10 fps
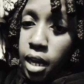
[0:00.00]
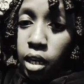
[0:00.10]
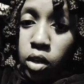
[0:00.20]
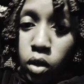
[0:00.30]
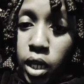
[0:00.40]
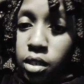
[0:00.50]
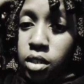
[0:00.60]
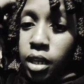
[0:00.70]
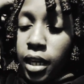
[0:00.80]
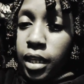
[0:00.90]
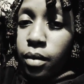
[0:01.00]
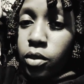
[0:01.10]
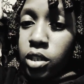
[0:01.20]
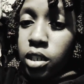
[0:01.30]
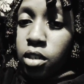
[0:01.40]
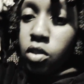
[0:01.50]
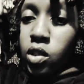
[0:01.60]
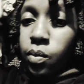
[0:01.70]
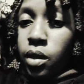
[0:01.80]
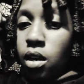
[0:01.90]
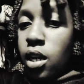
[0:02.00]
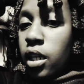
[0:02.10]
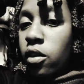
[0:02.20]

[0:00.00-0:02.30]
and I don't, like, I'm not ready to spend like